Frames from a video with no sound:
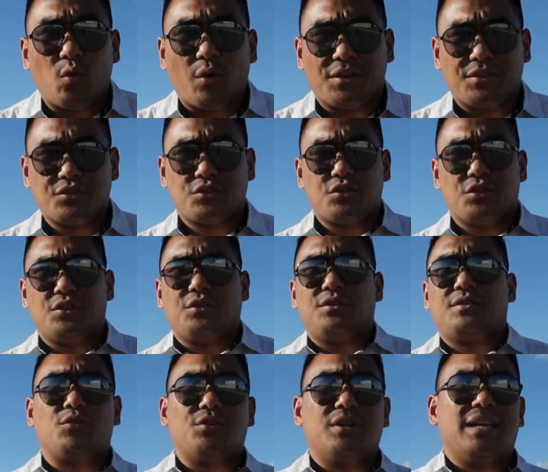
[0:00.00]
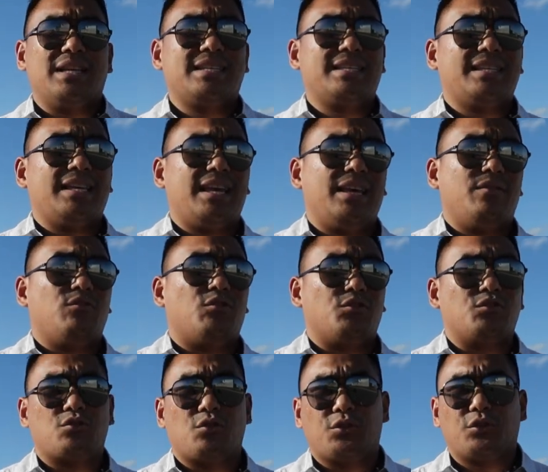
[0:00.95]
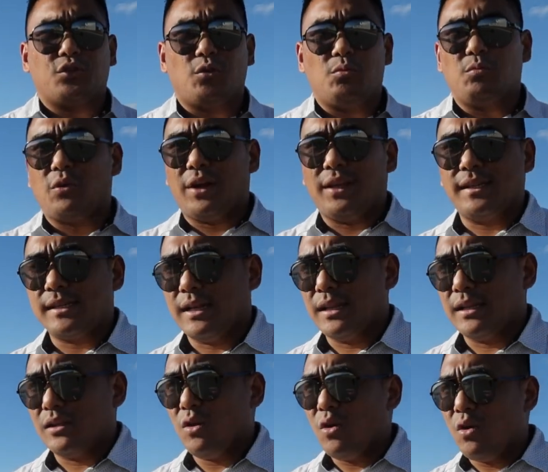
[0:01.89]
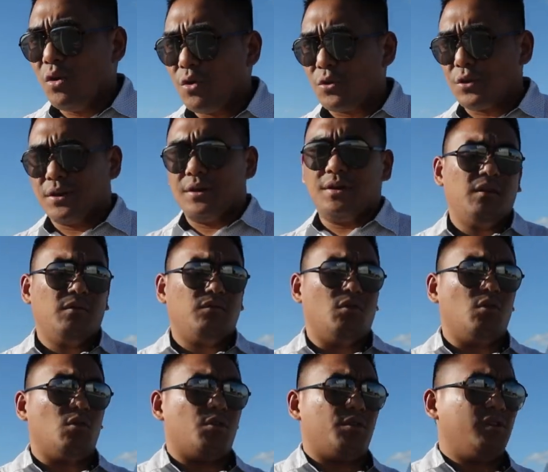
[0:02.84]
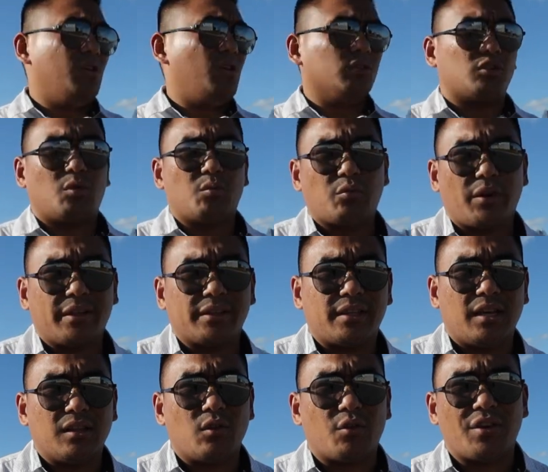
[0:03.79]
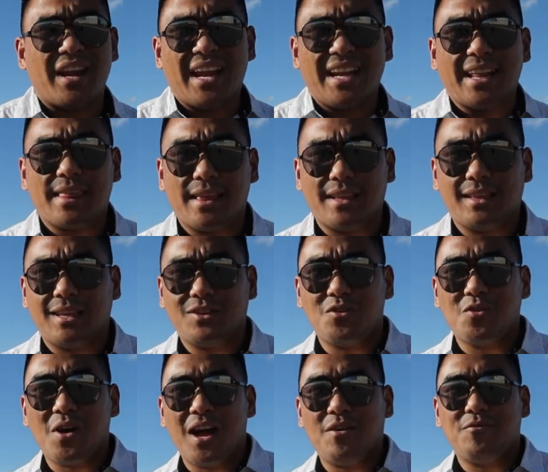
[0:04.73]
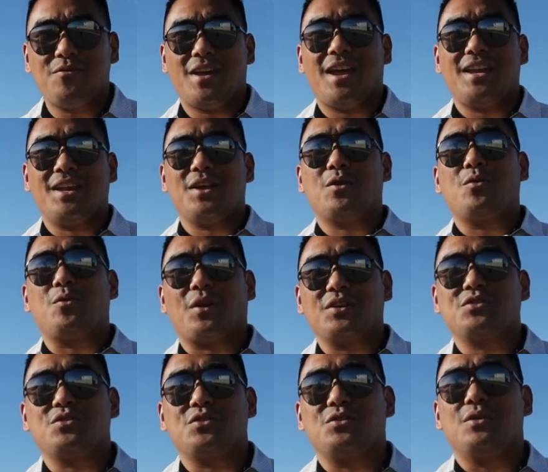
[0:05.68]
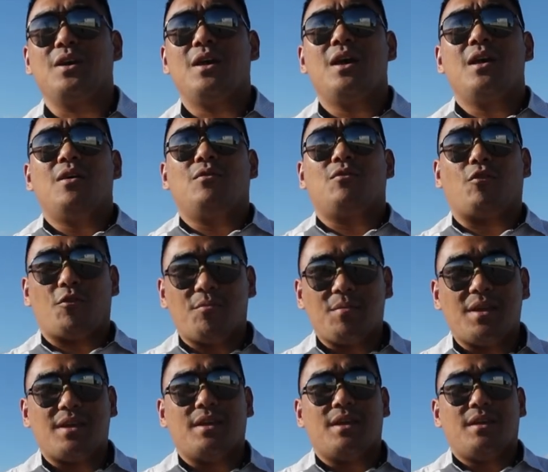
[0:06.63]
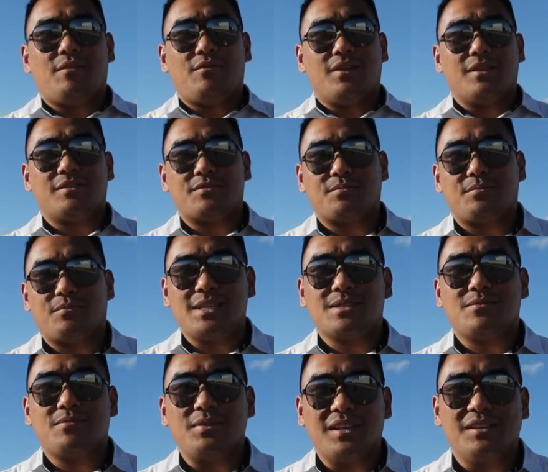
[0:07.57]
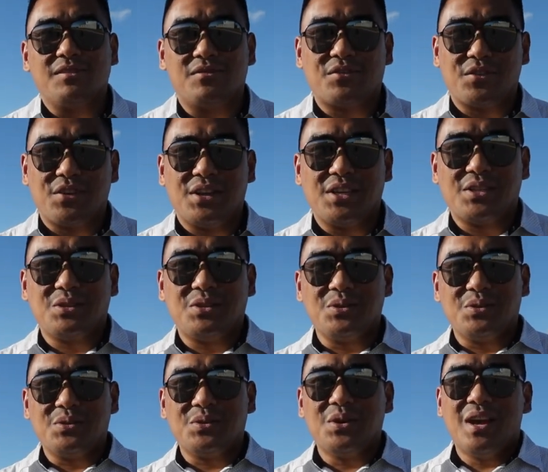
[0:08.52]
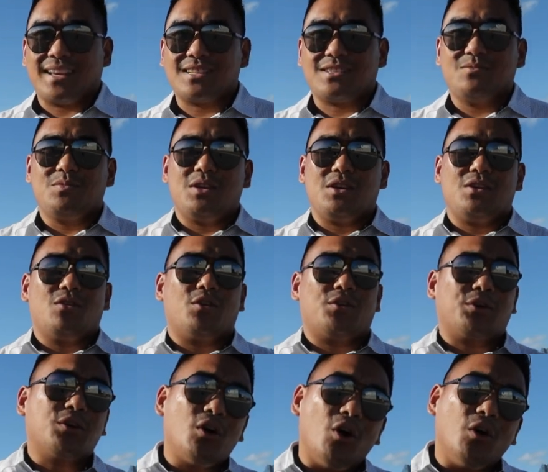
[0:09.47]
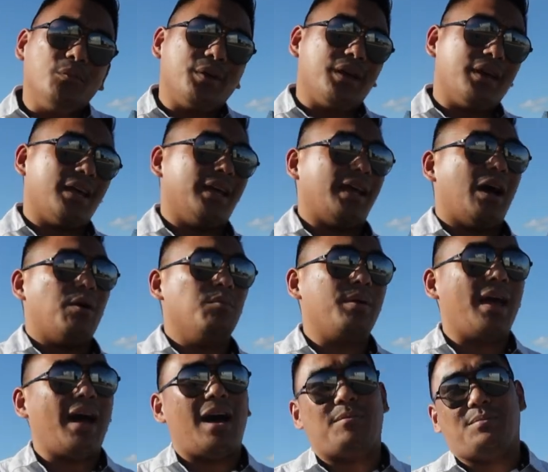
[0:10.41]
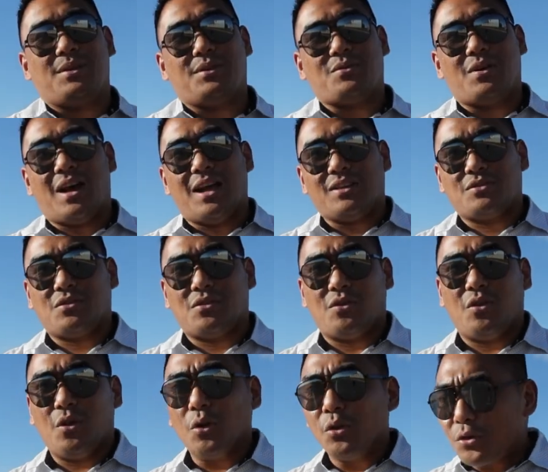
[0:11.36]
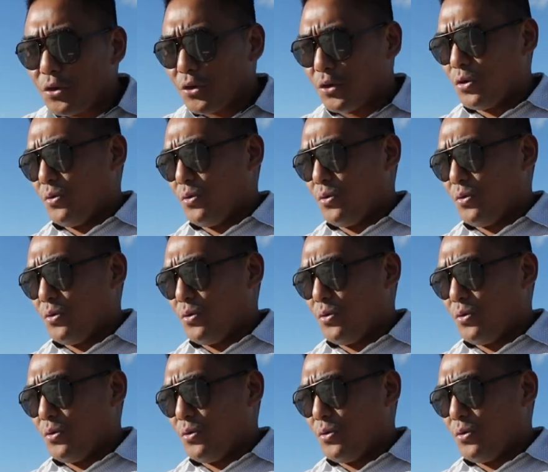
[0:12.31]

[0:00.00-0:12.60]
question for, let's say, for short-term rental or for long-term rental, or anything that you have any question for me, please feel free to text me or call me, and I'll be happy to answer all your